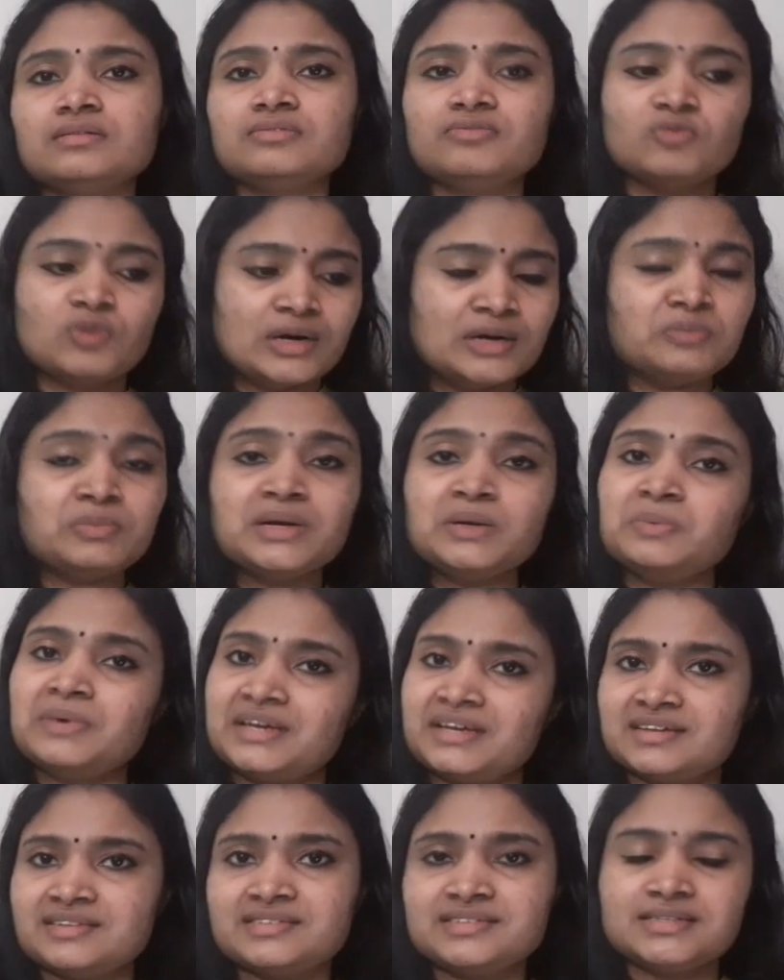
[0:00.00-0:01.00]
1-1
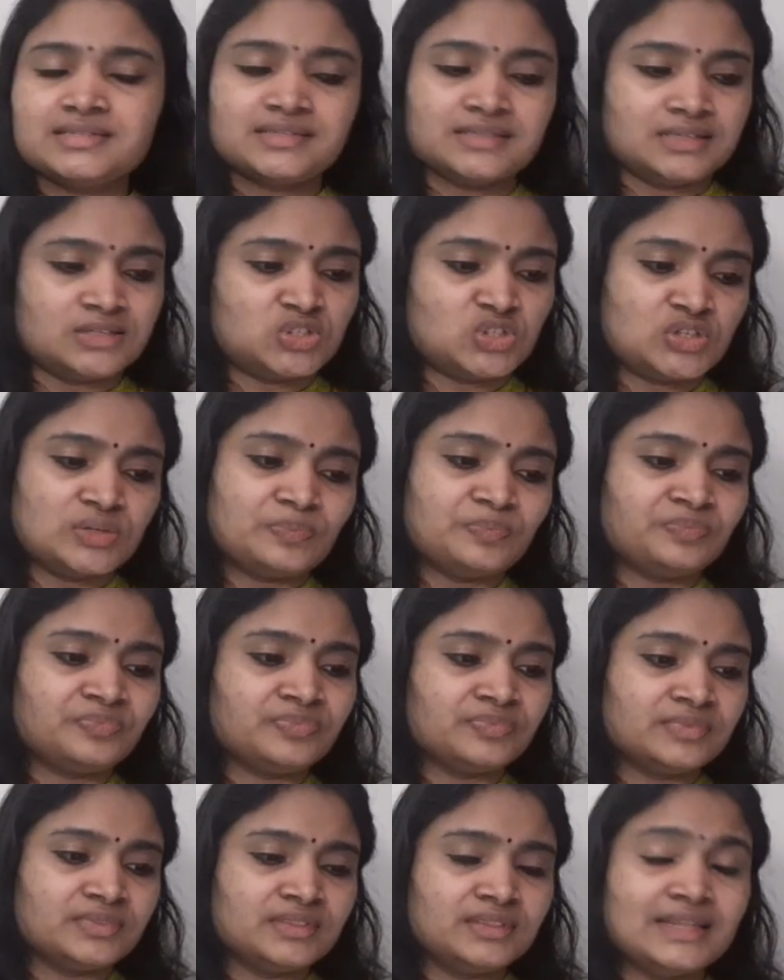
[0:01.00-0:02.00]
vacancies each.
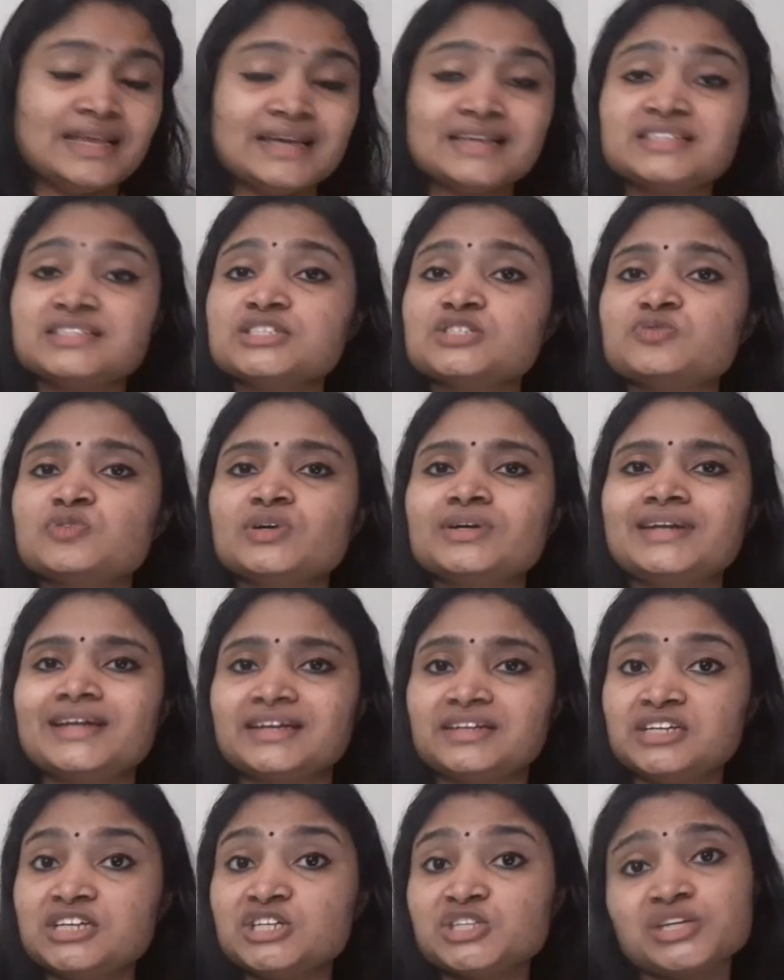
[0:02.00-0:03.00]
Next is for
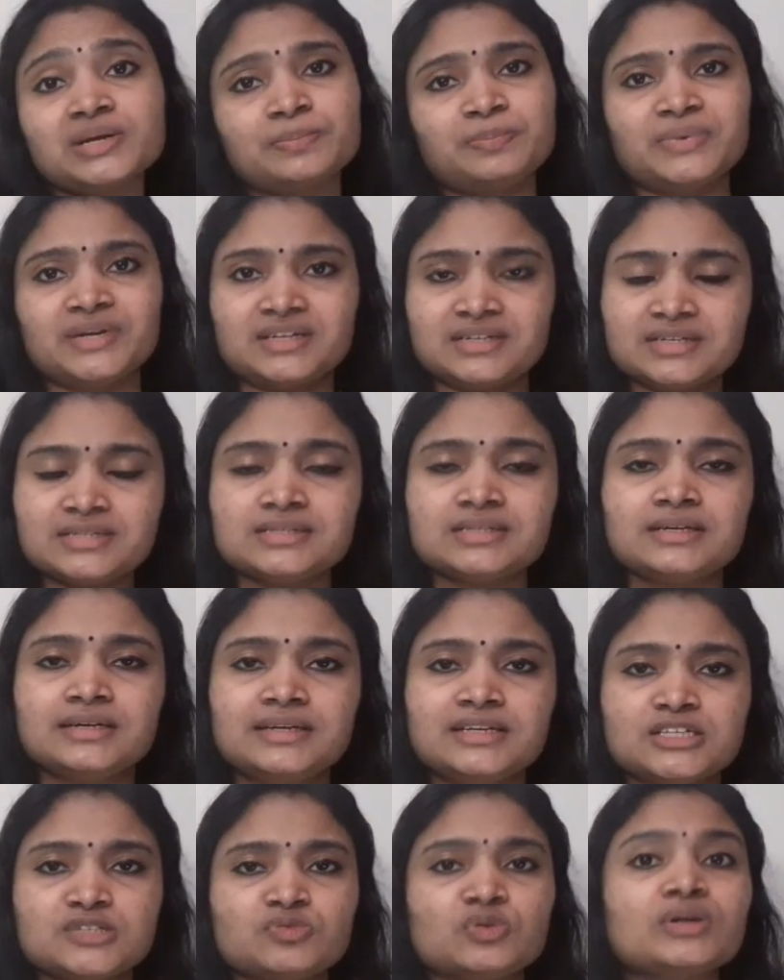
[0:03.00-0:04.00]
technician apprentice.
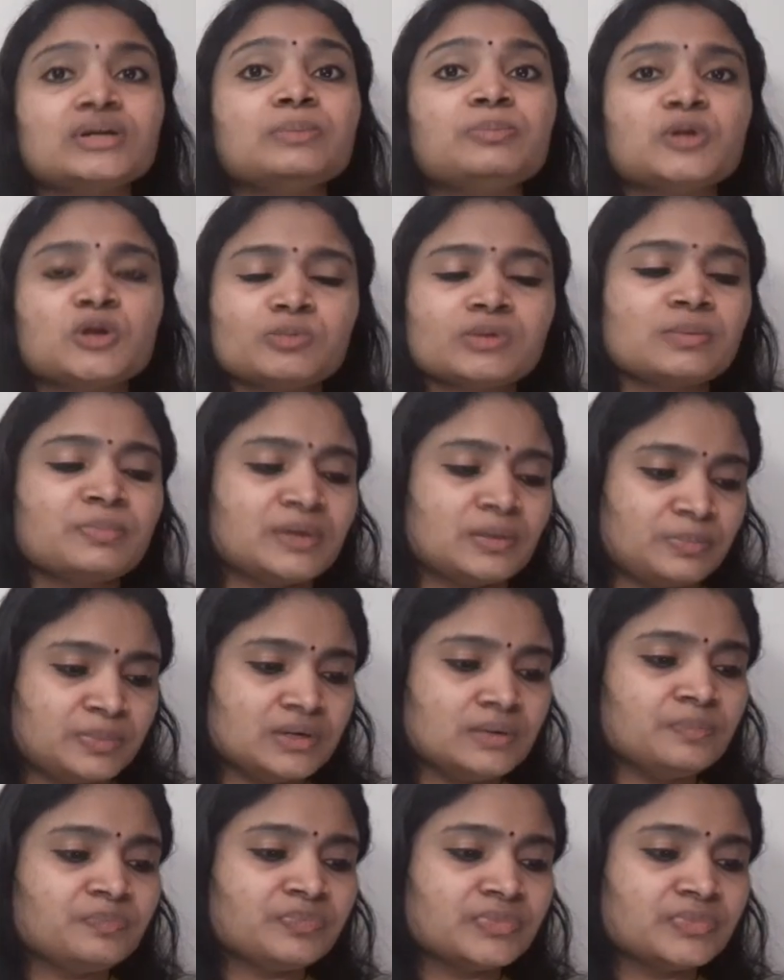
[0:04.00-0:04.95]
It is for diploma people.